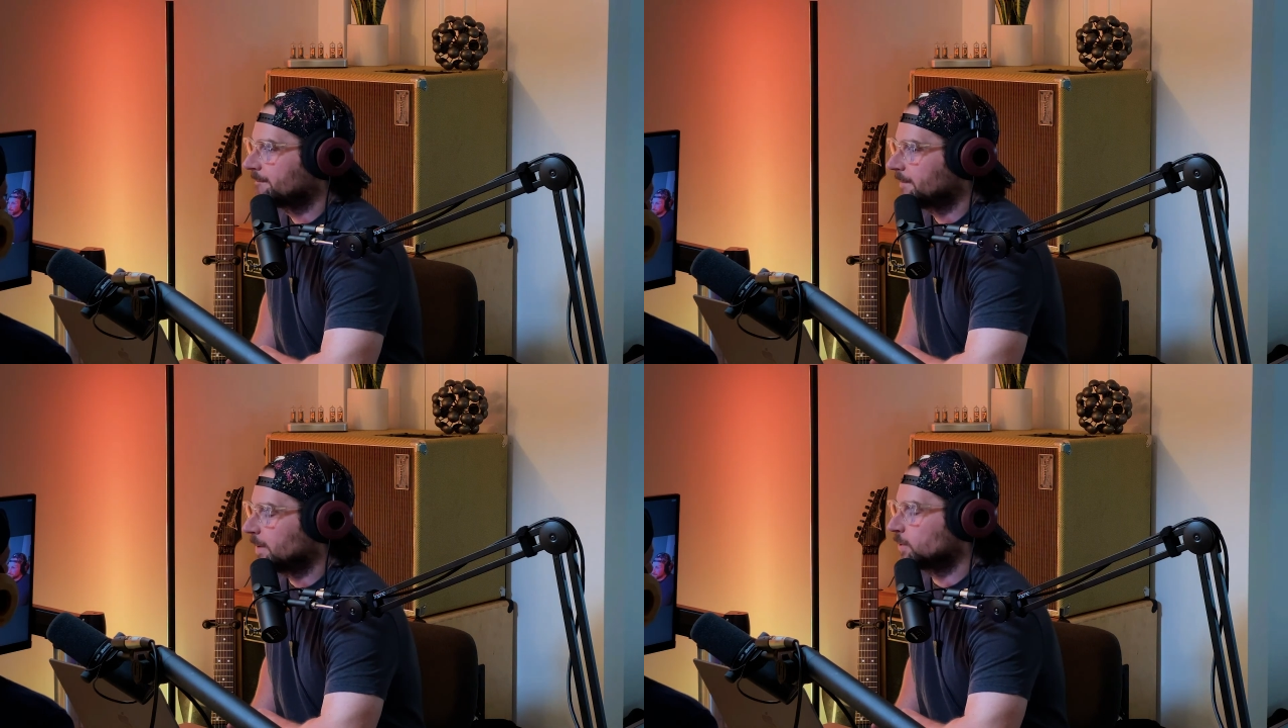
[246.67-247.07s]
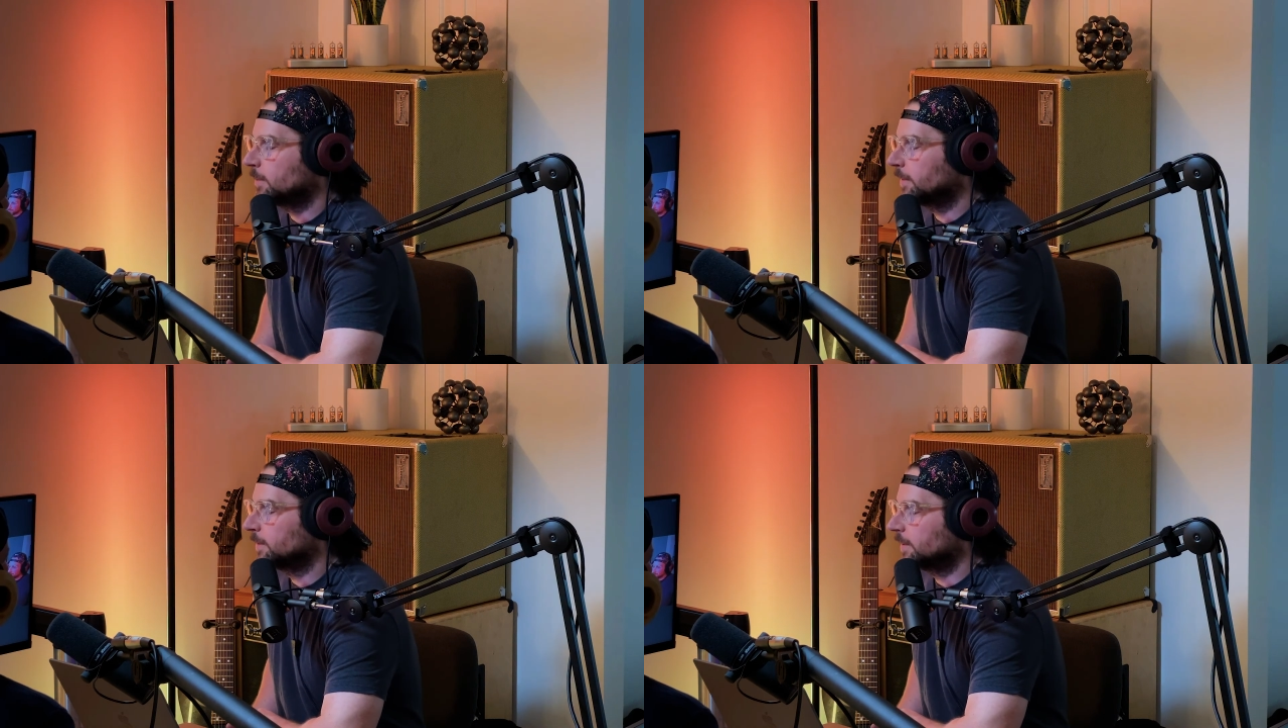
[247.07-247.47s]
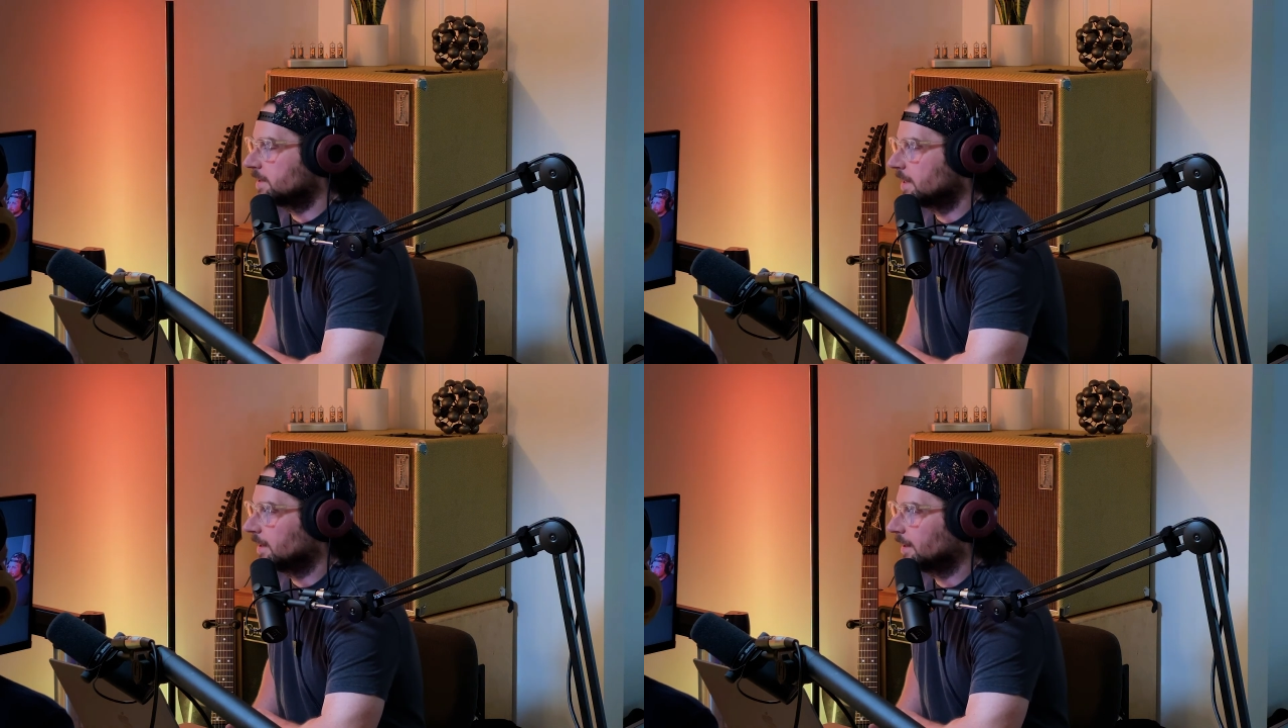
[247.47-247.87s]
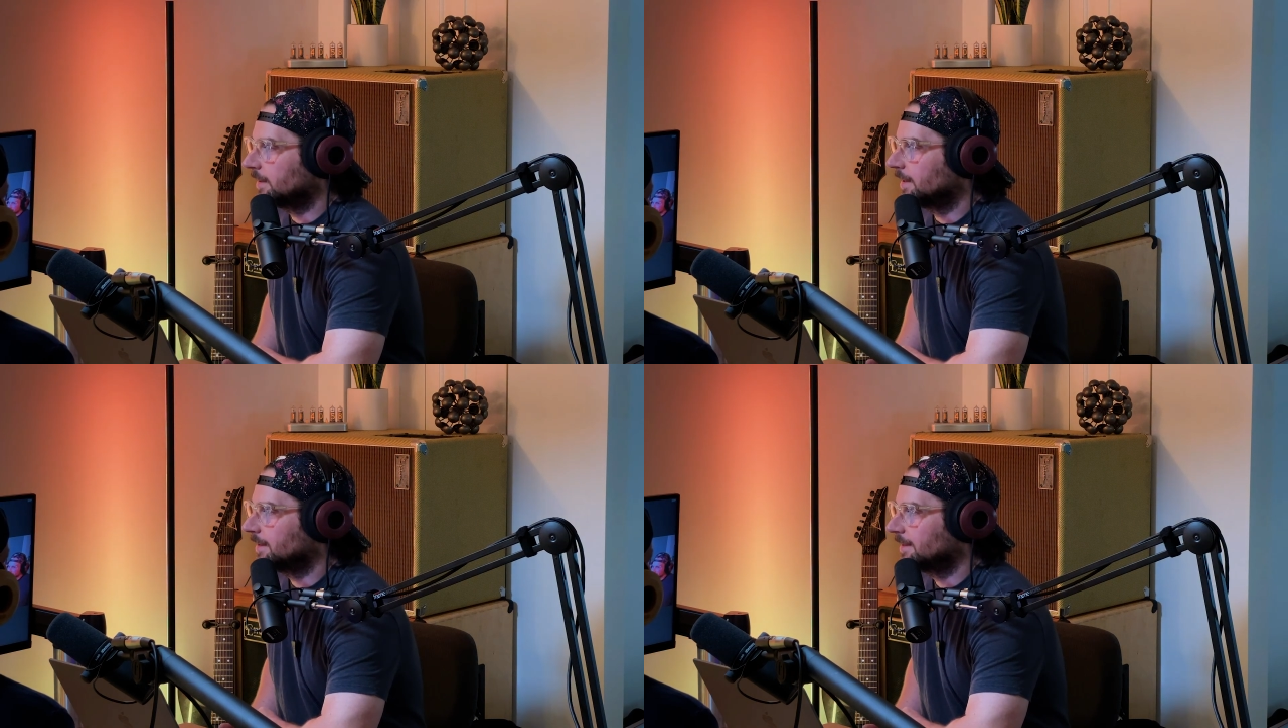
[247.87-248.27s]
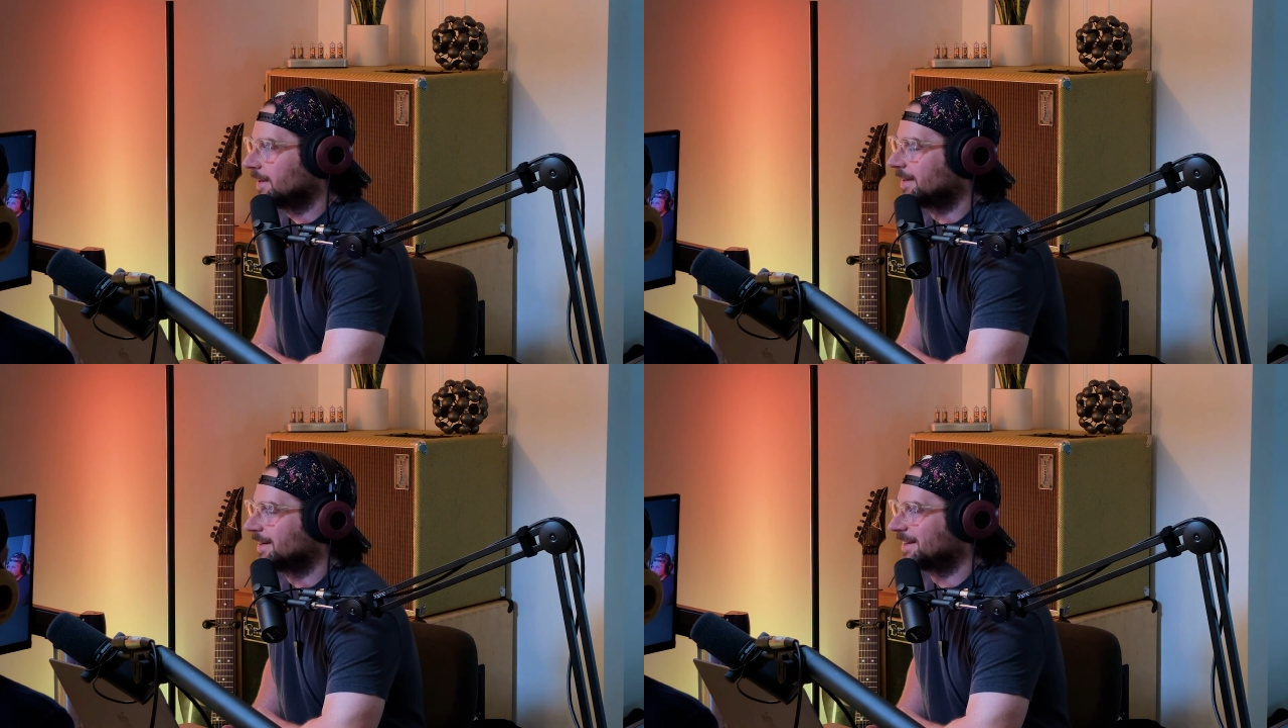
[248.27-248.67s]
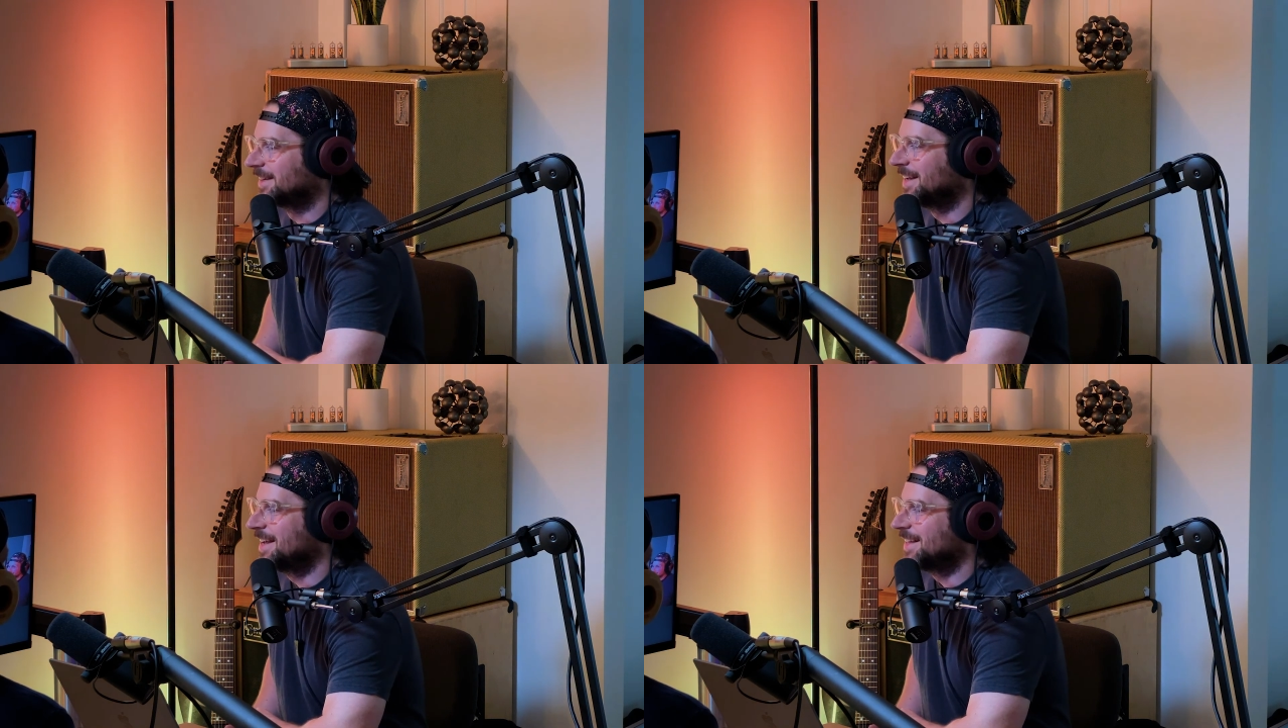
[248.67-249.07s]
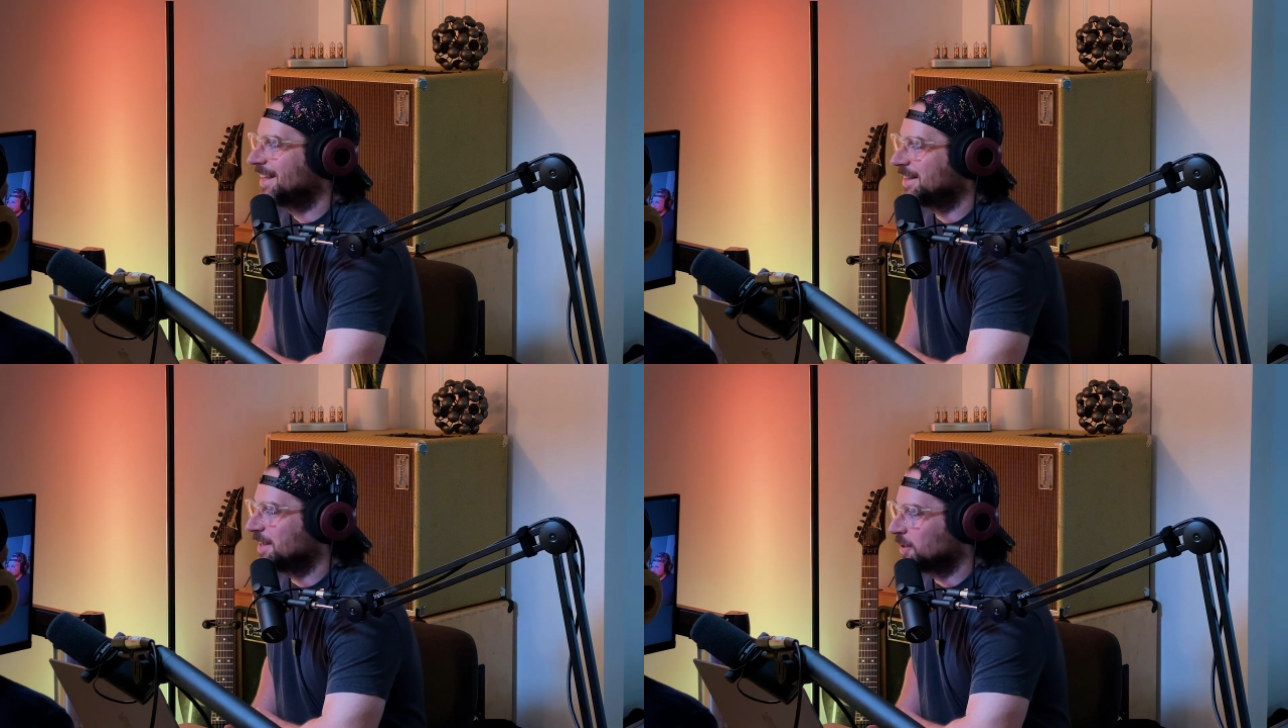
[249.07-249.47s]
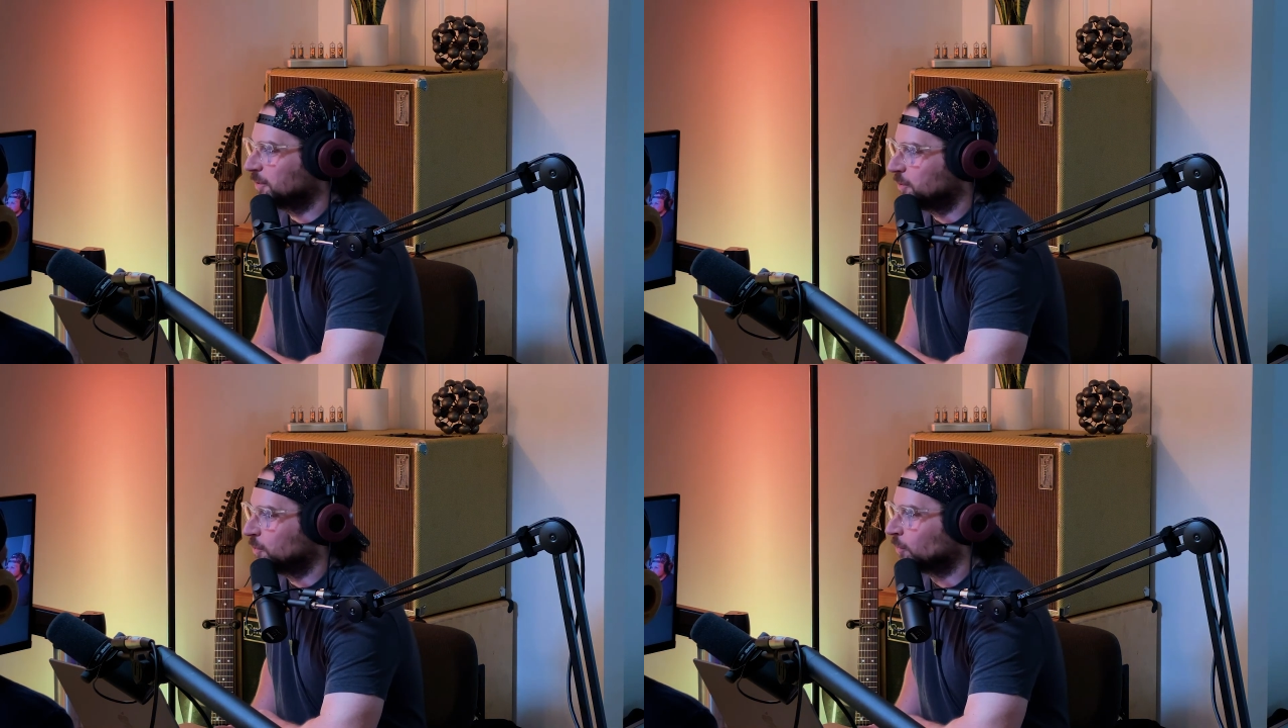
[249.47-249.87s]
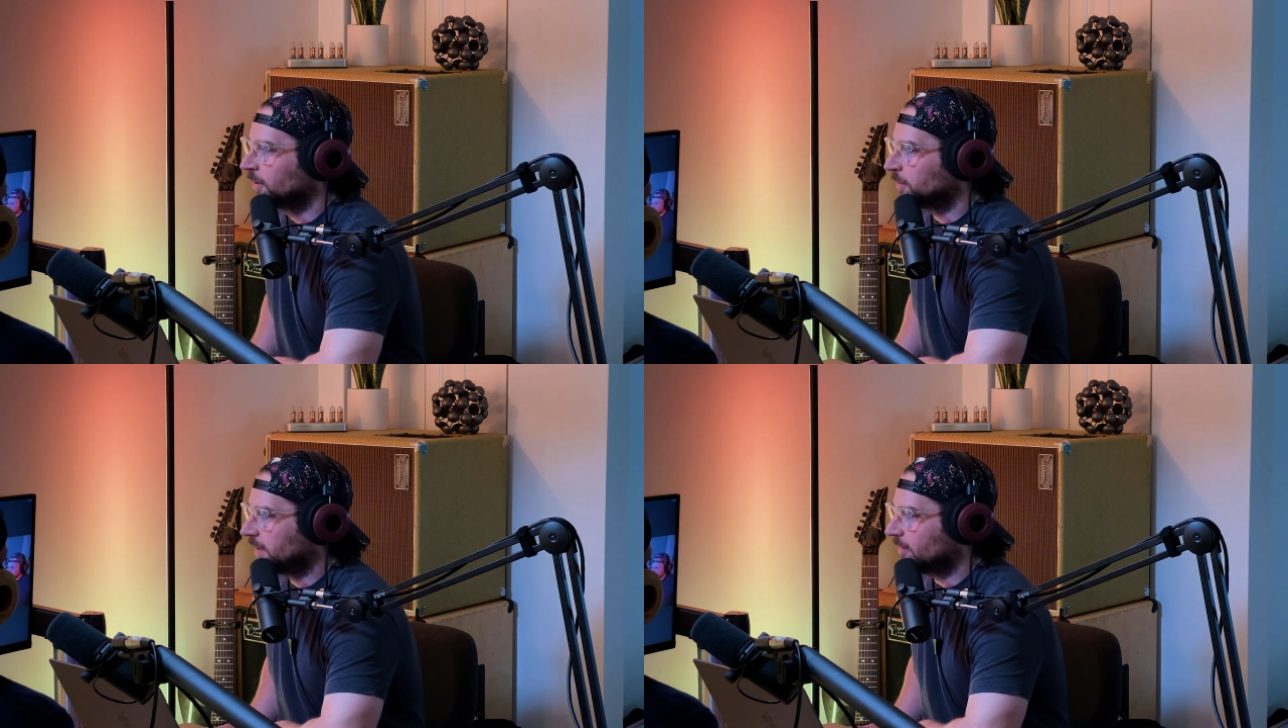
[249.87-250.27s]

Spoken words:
was hoping you were going to say that you really only have